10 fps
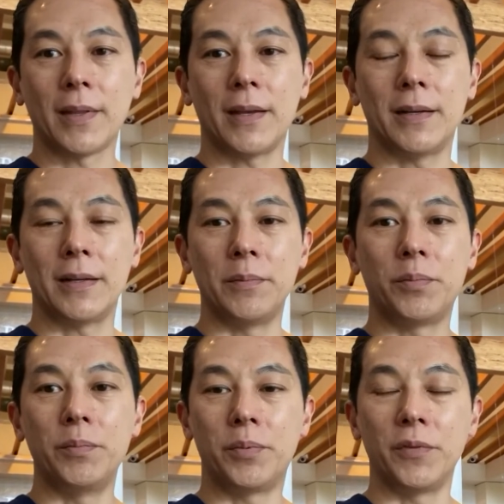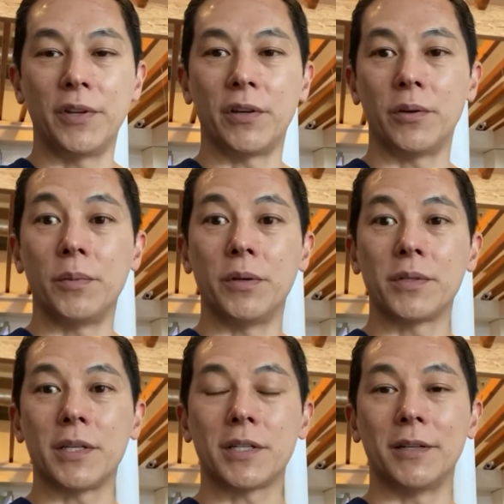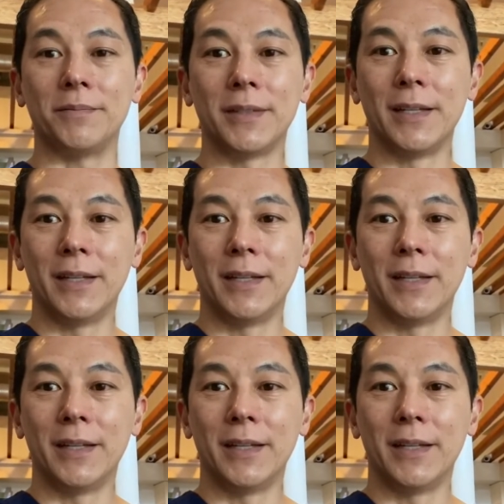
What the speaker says: improving your immune system.